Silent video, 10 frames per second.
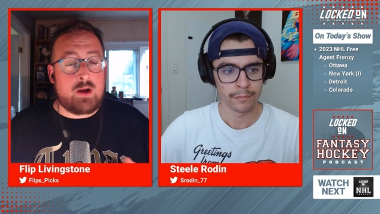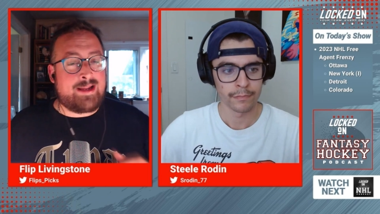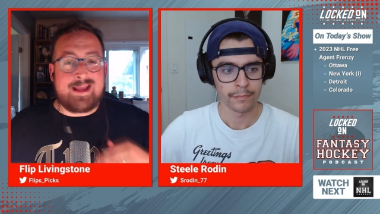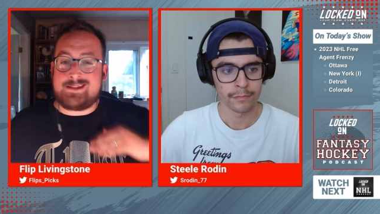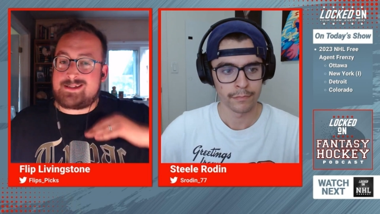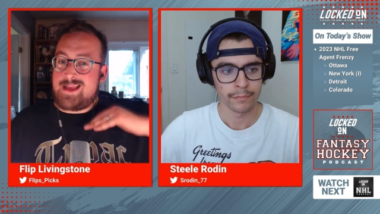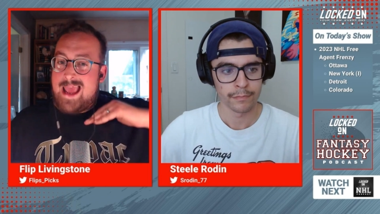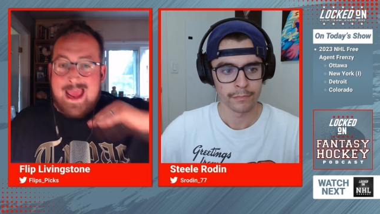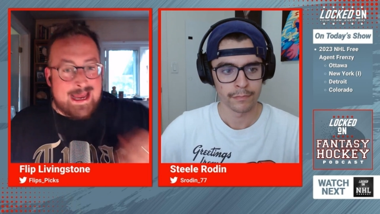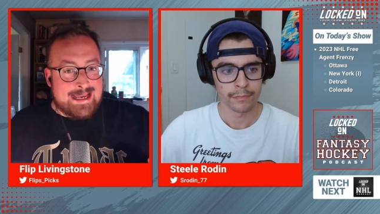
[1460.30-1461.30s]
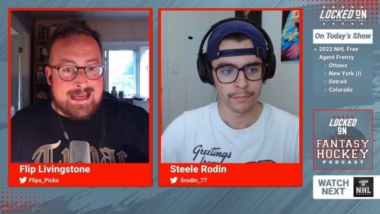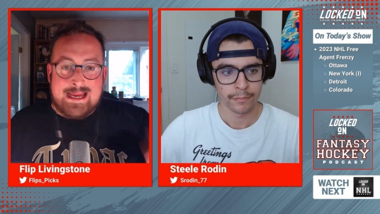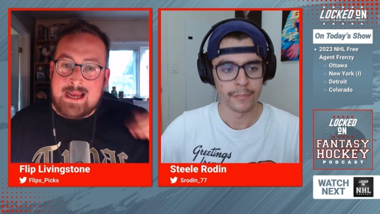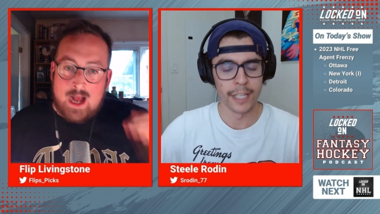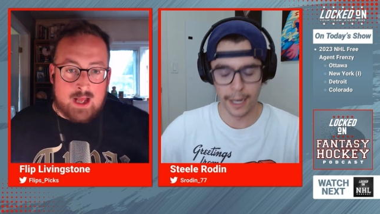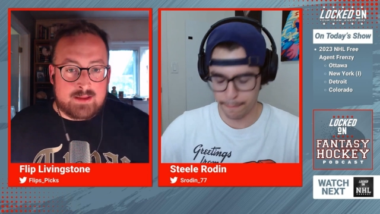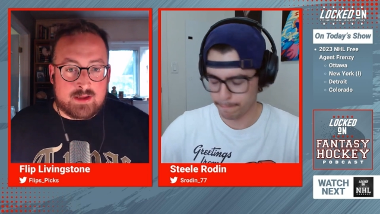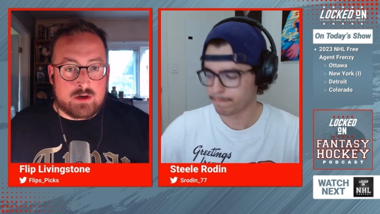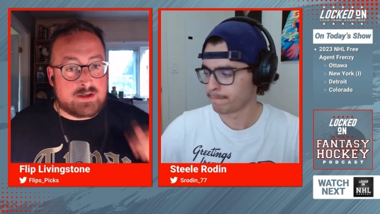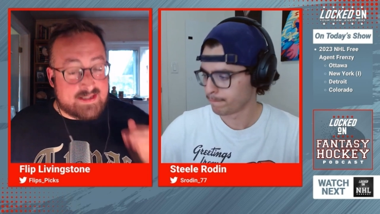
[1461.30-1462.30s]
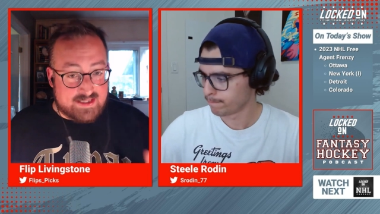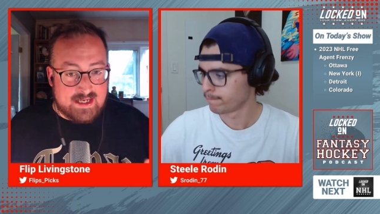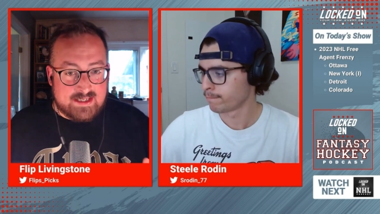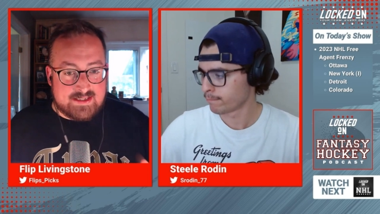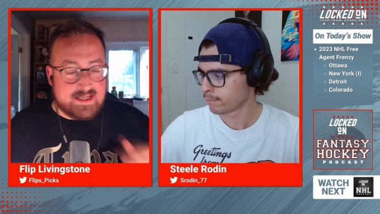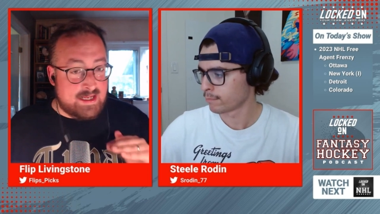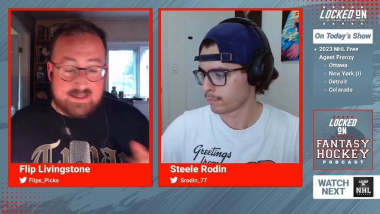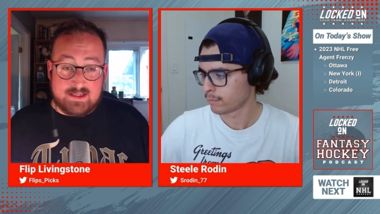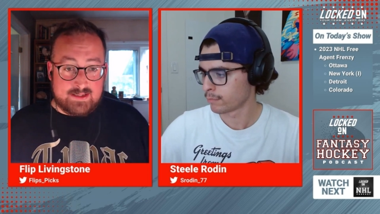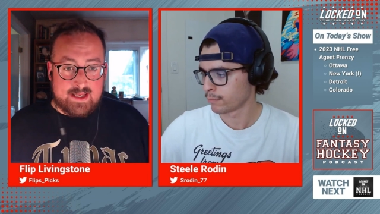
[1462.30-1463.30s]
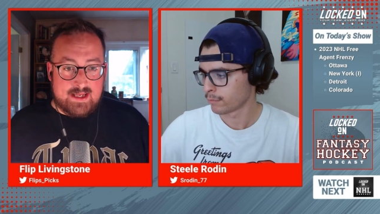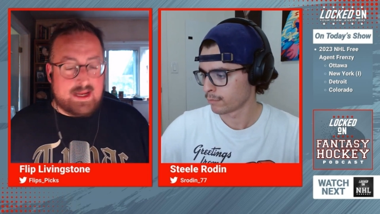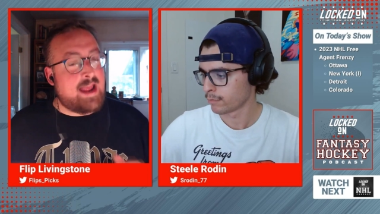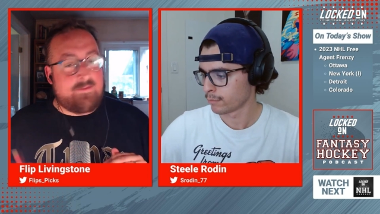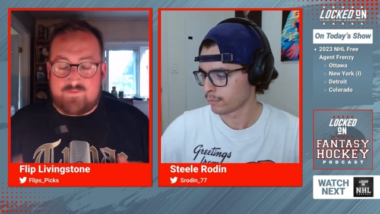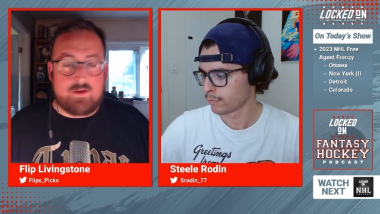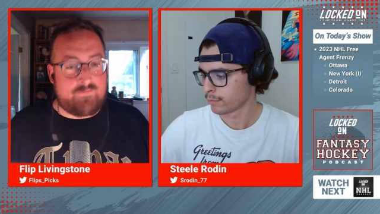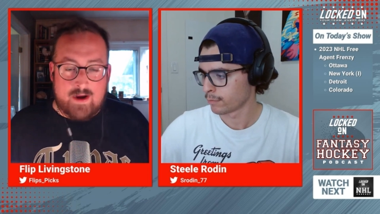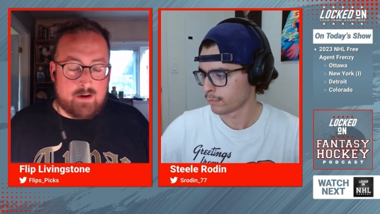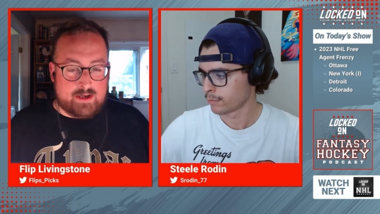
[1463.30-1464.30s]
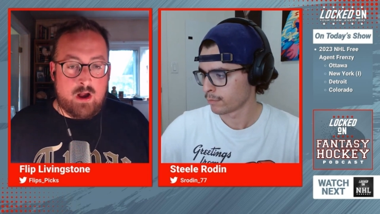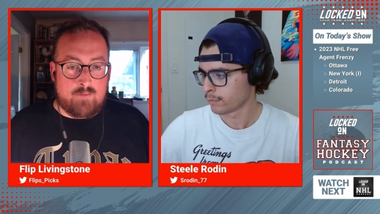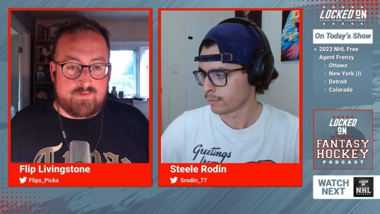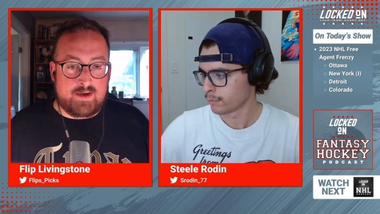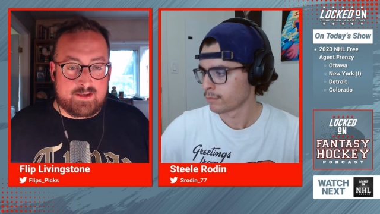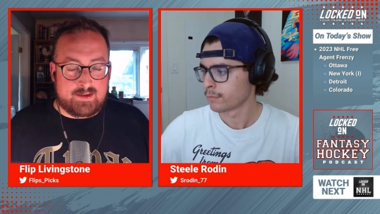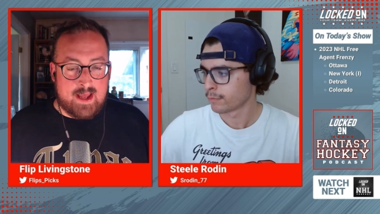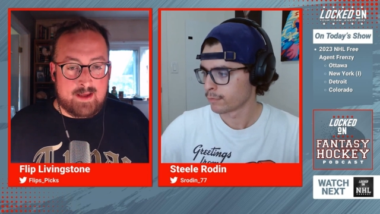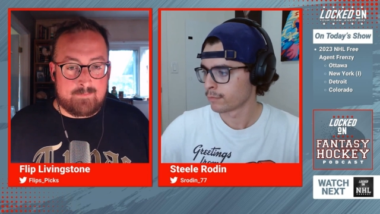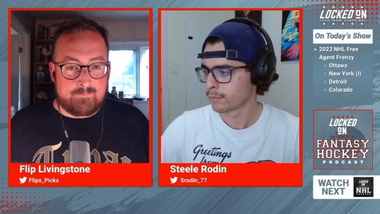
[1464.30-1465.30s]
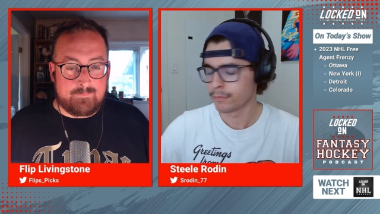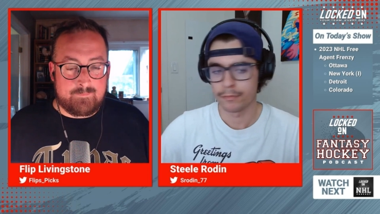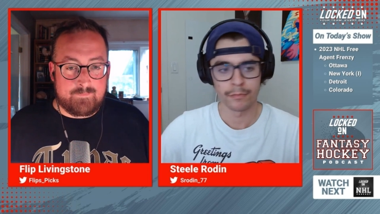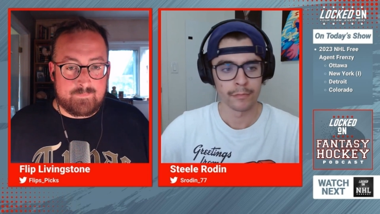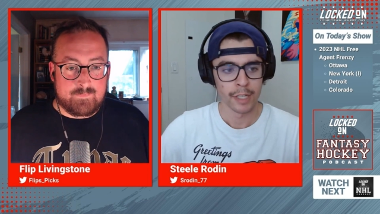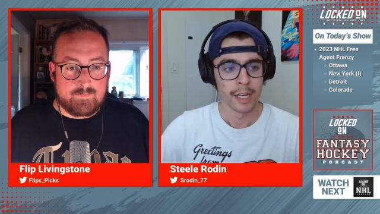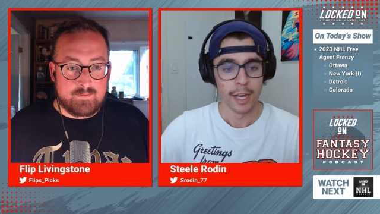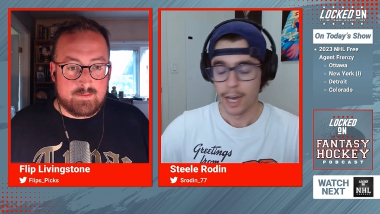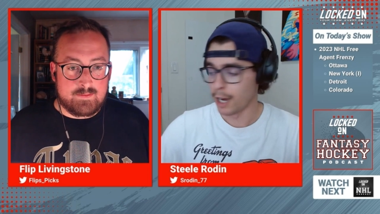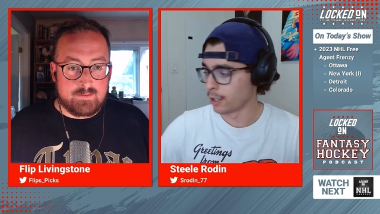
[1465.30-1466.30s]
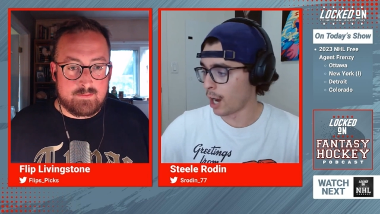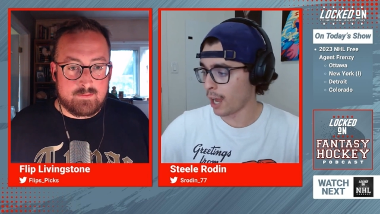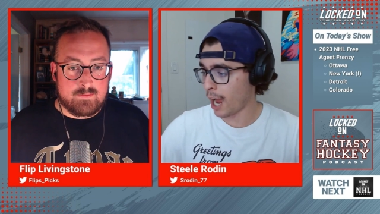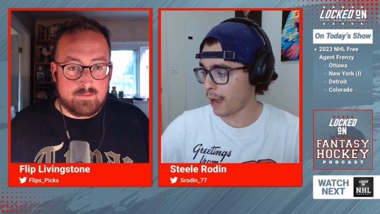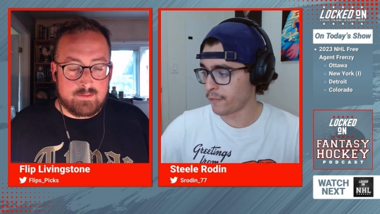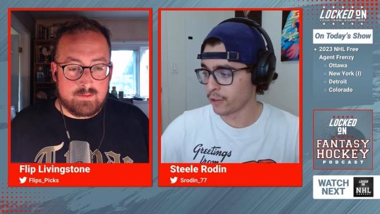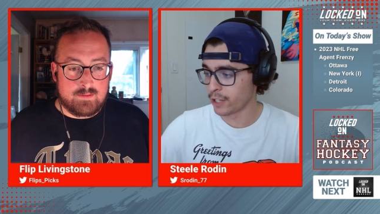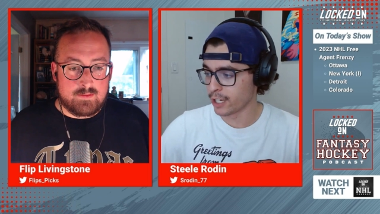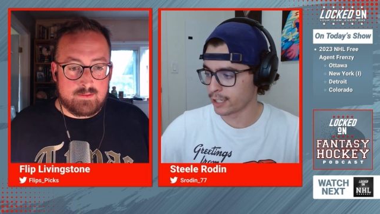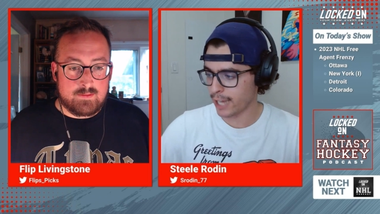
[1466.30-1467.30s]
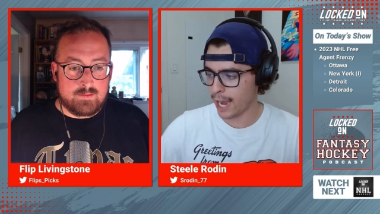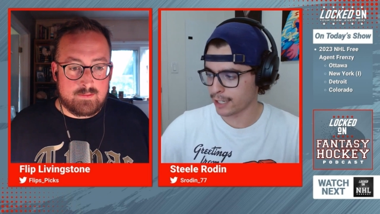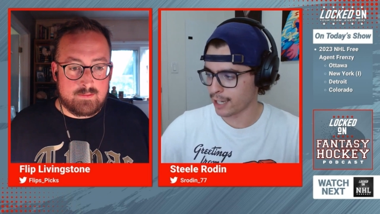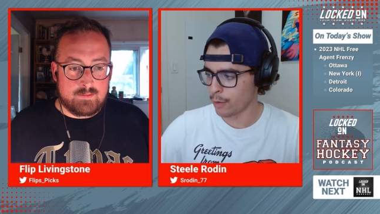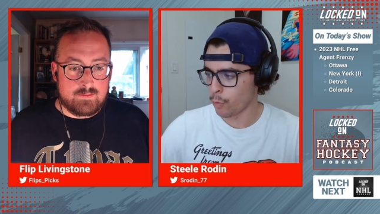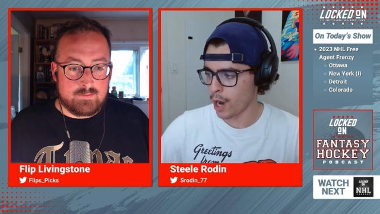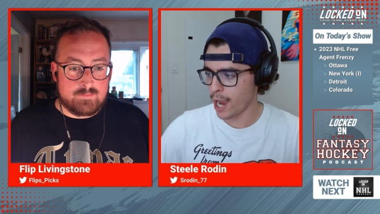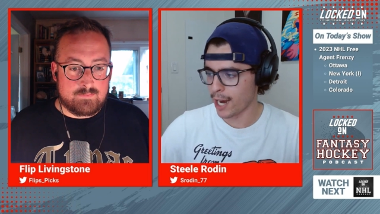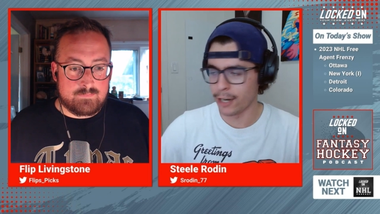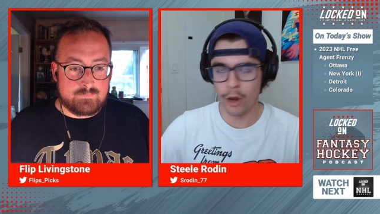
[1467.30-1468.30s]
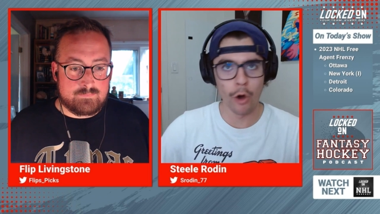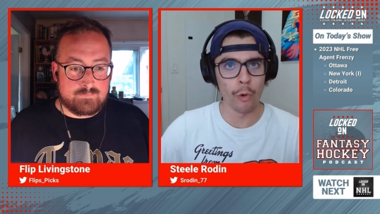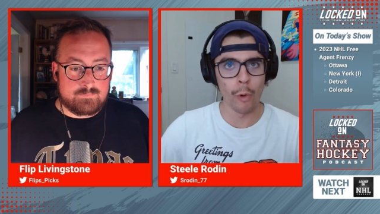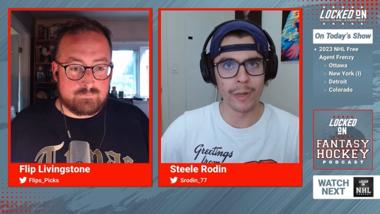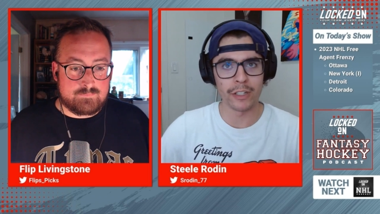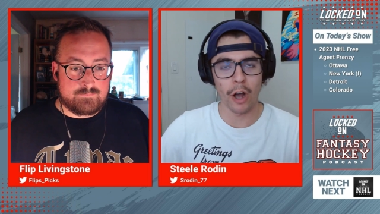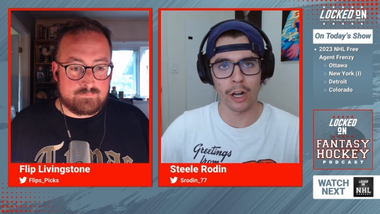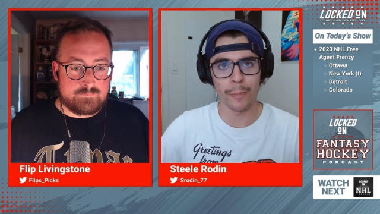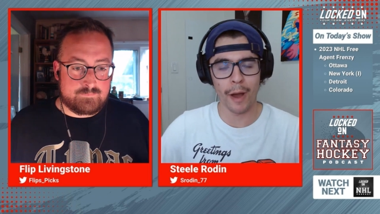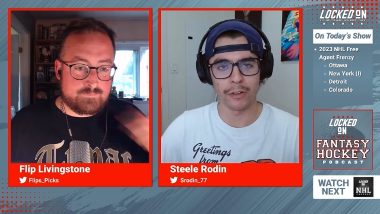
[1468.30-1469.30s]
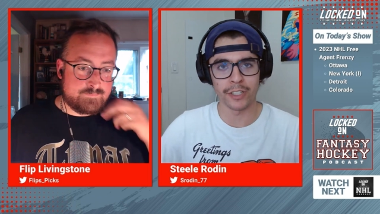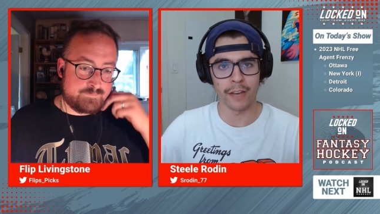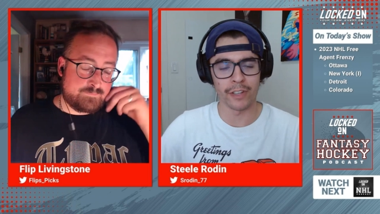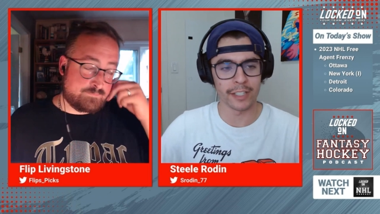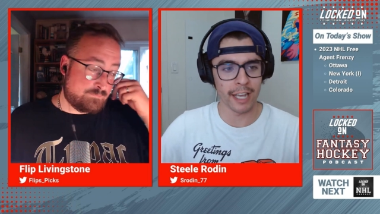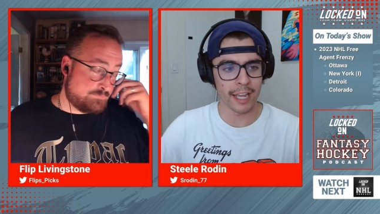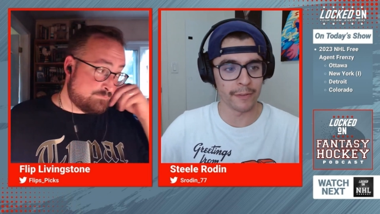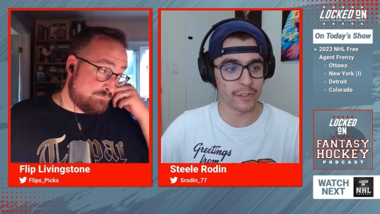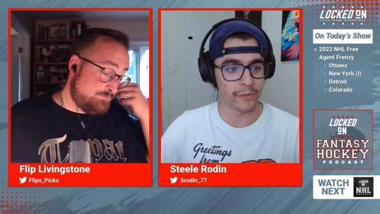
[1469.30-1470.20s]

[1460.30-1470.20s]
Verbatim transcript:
Speaker 1: against any other six in the league and feel very confident in that.
Speaker 2: I, I feel the exact same way. And I know when we talk about Devon Toews'